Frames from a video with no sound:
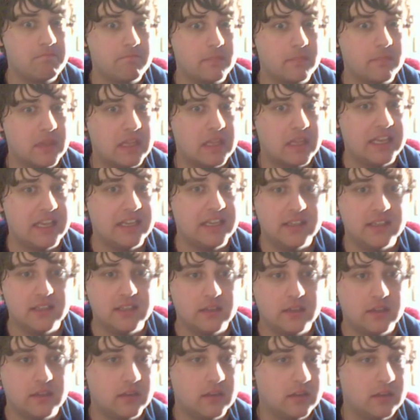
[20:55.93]
is
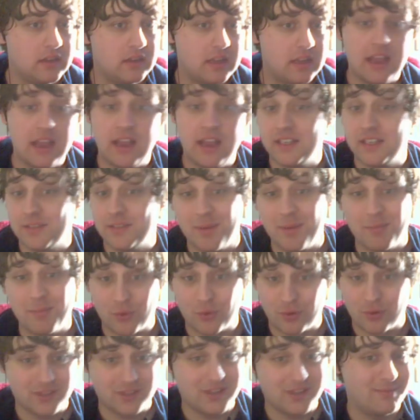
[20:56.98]
that has been
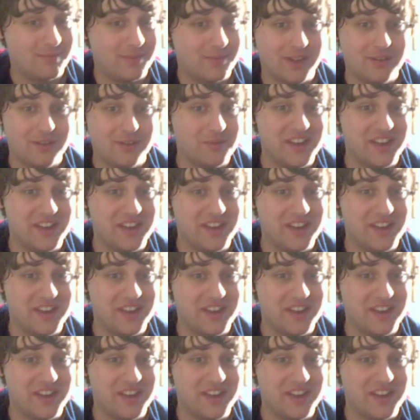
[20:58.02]
brought up, by the way,